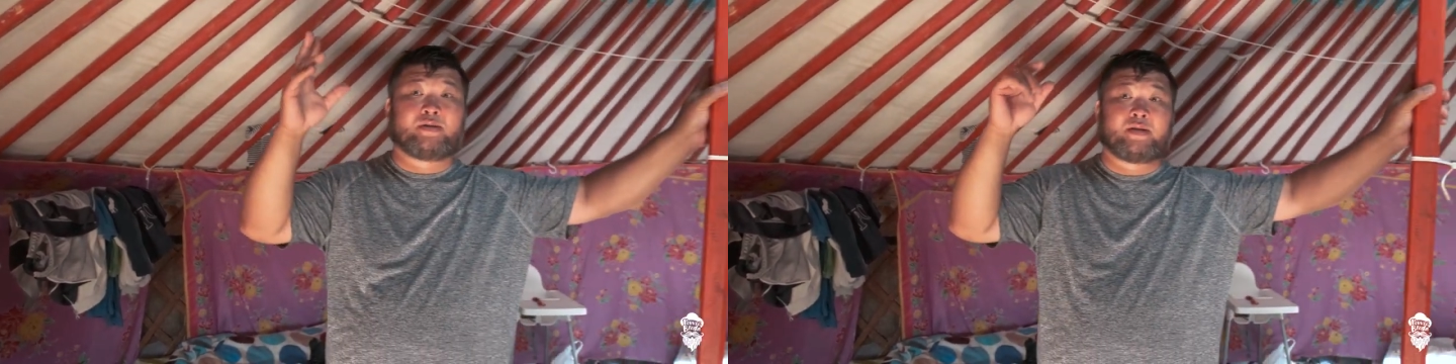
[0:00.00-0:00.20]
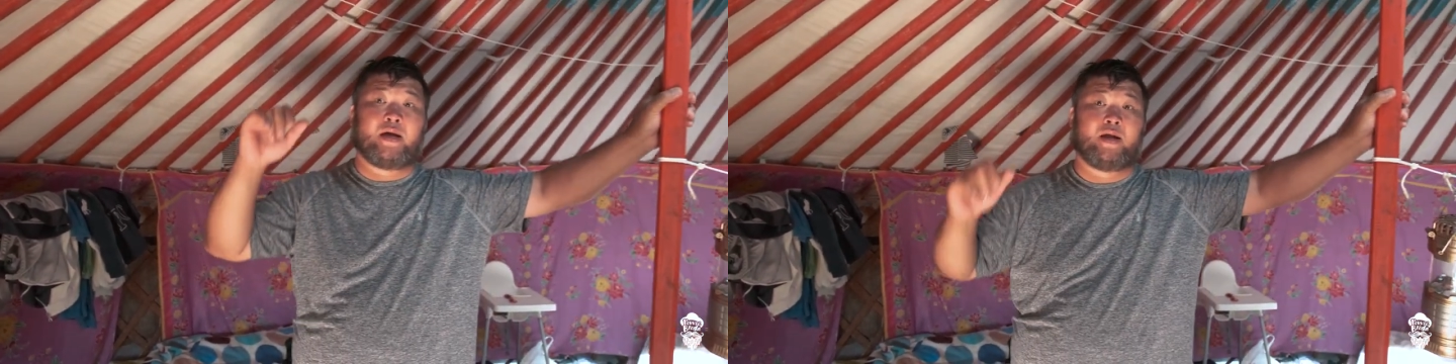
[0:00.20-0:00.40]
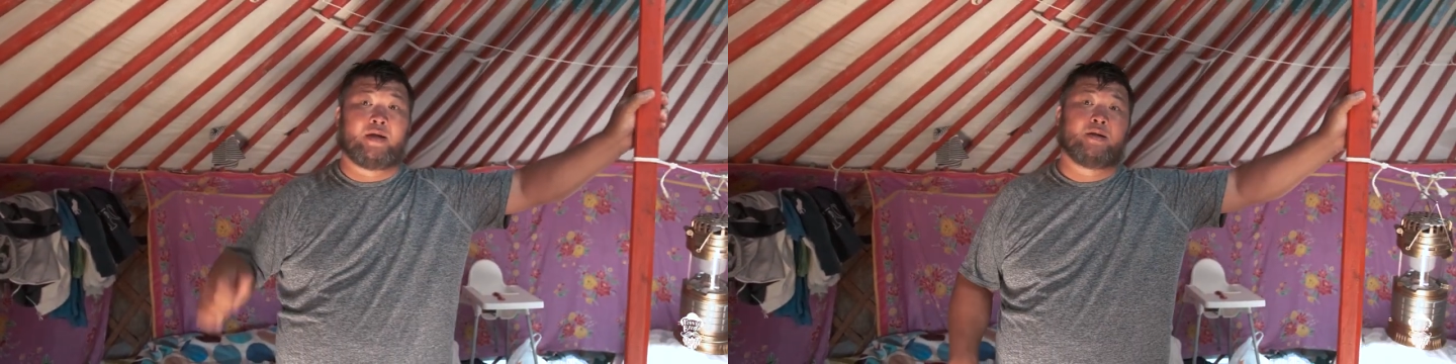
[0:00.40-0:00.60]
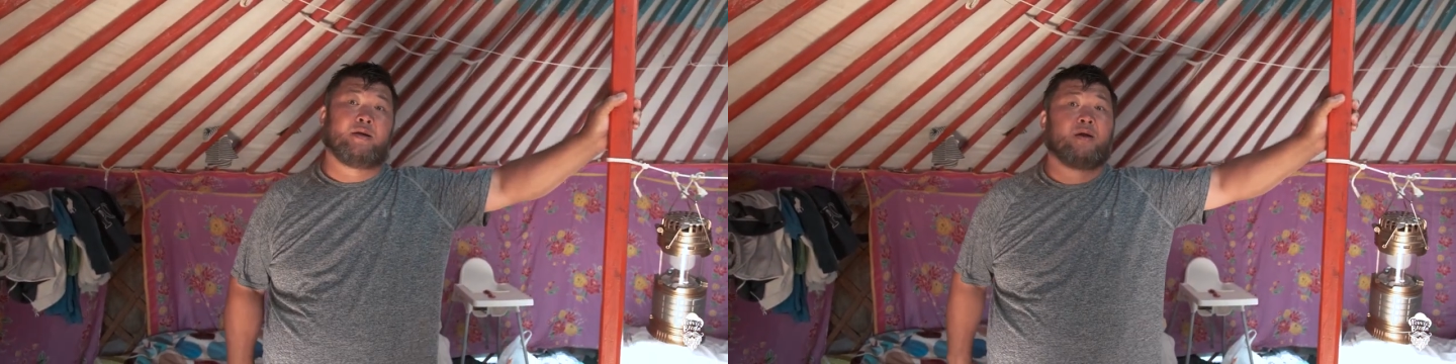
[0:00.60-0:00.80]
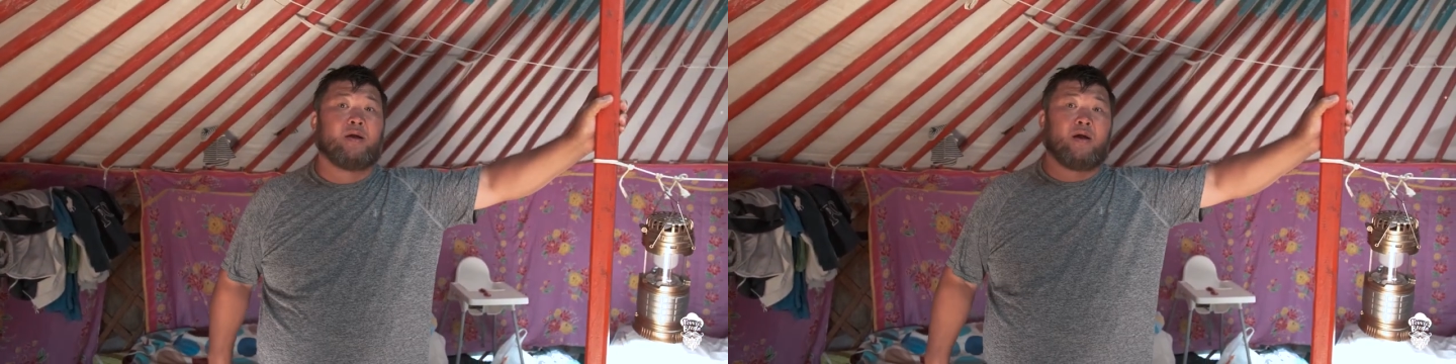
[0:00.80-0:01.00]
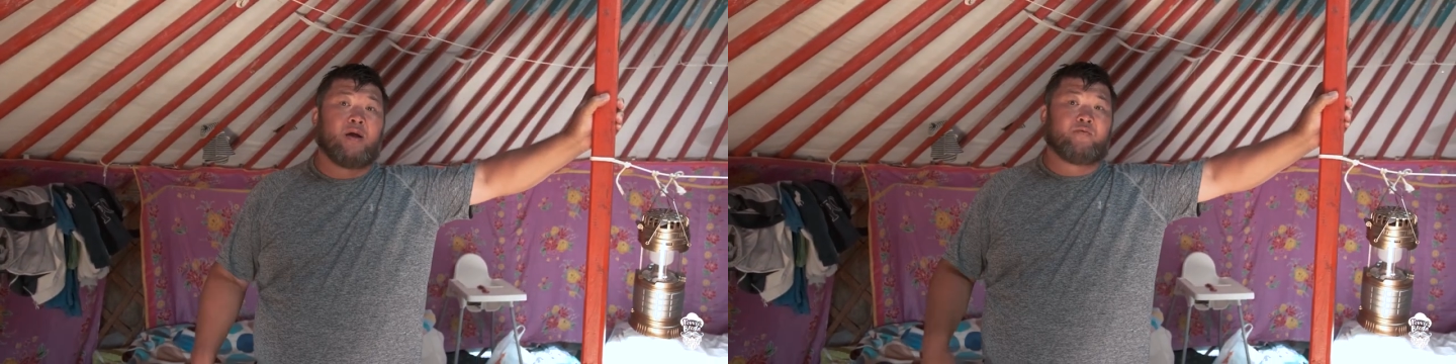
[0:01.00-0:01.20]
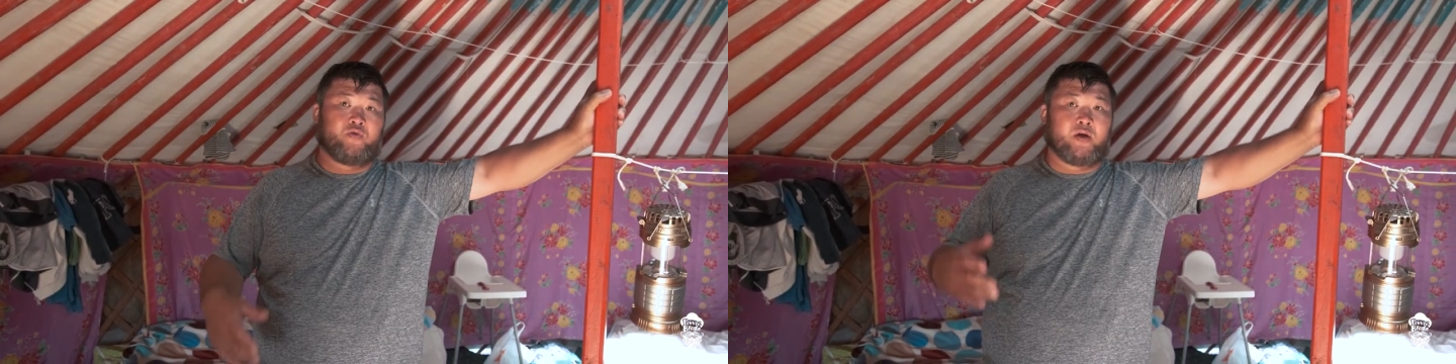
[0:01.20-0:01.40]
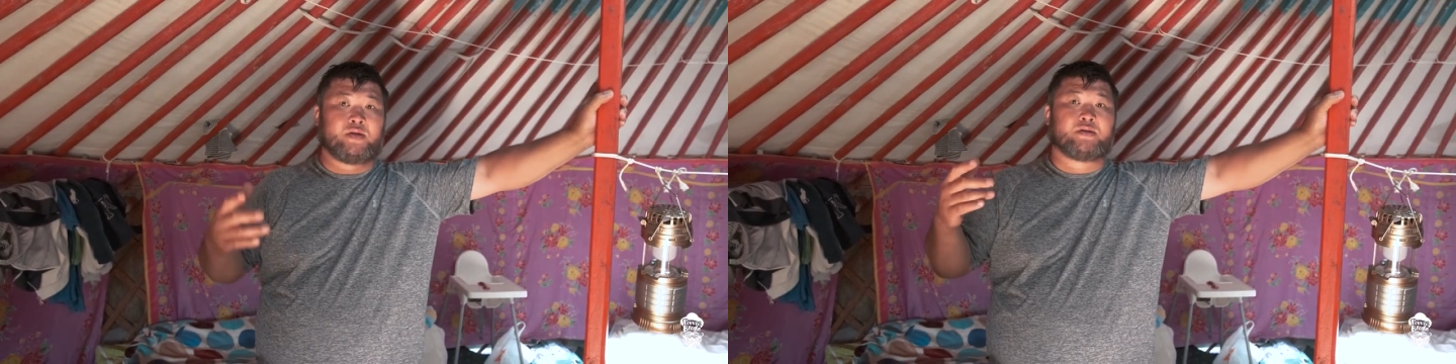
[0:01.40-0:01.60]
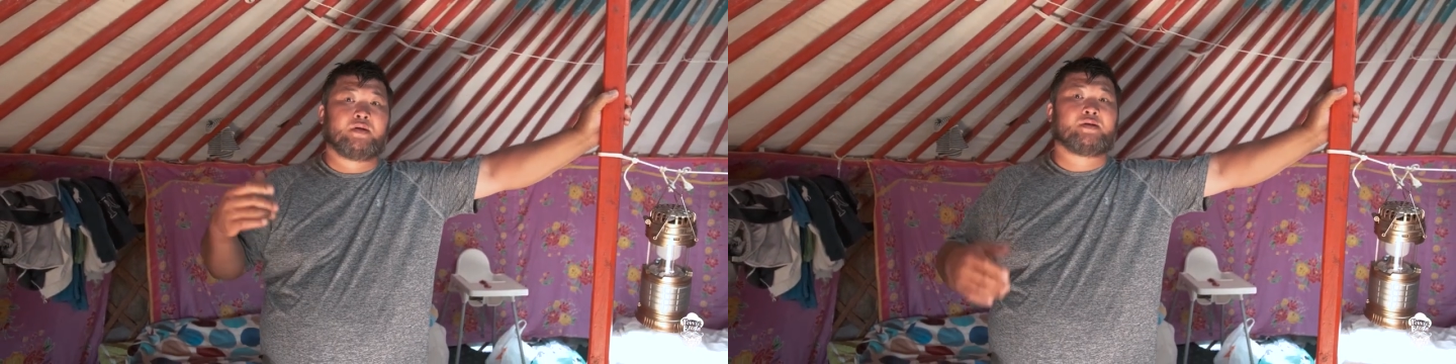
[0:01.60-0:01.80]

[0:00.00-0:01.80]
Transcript: style, yeah. Traditional